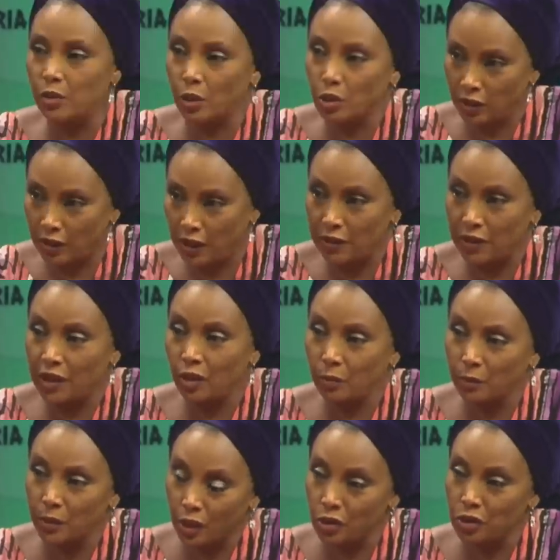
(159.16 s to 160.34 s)
was unethical,
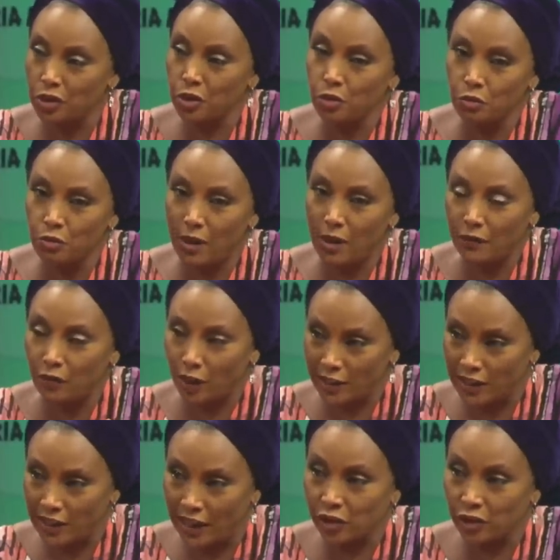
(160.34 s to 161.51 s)
because you ran for an
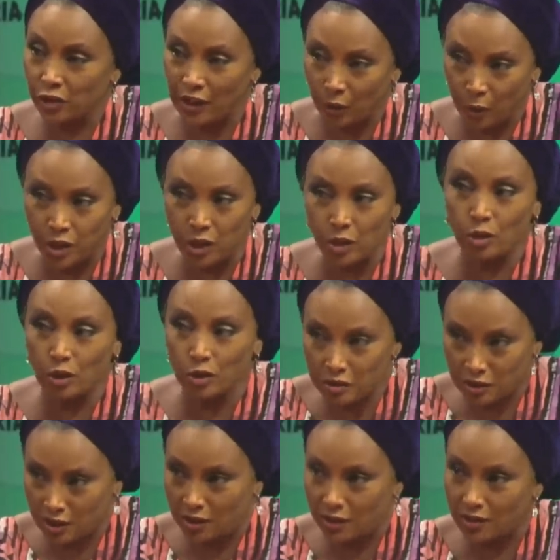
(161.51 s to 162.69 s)
election, and when you lost
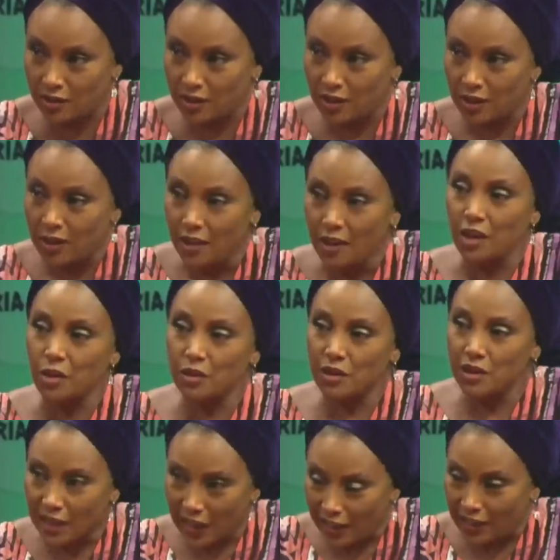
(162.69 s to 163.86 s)
it, you
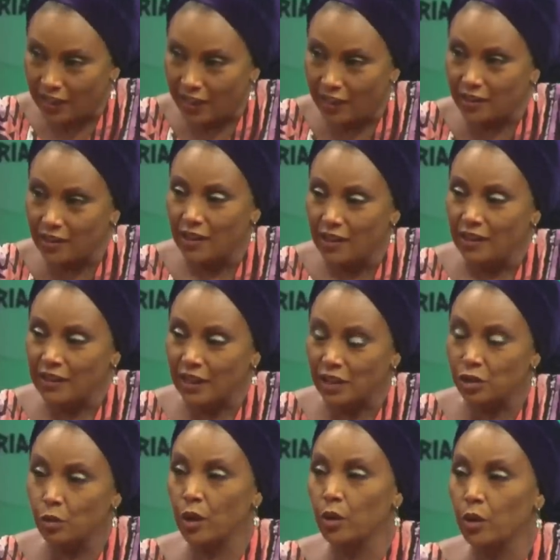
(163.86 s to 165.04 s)
decided that you
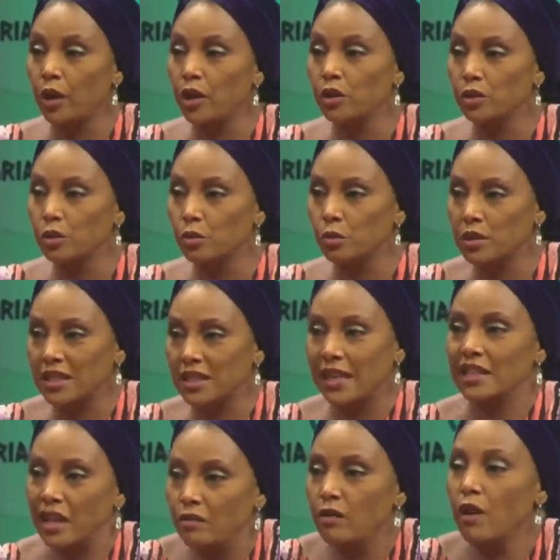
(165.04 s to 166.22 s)
were going to start a
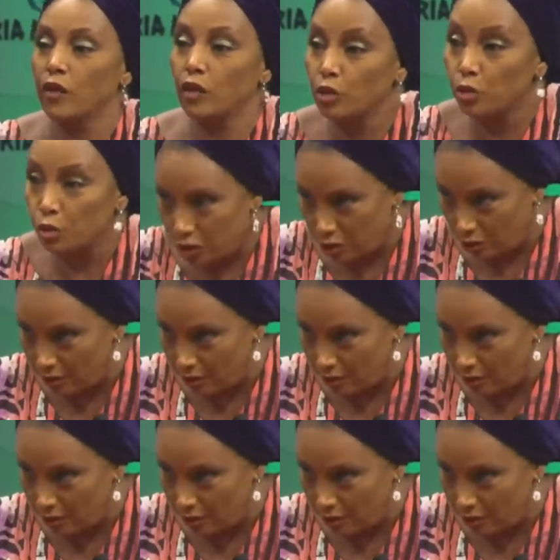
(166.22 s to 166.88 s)
revolution.